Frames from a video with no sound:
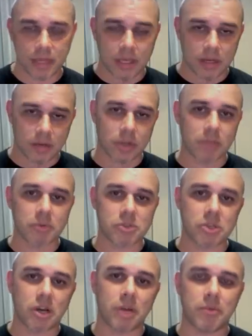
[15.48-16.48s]
One of the most
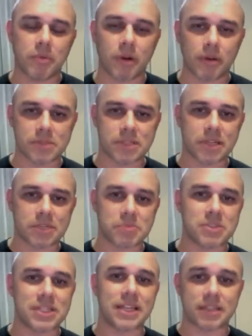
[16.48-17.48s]
common problems that is
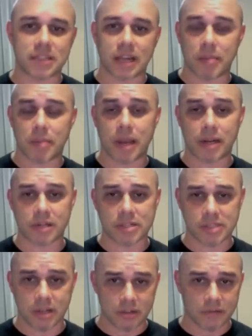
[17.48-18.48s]
presented to chiropractors and other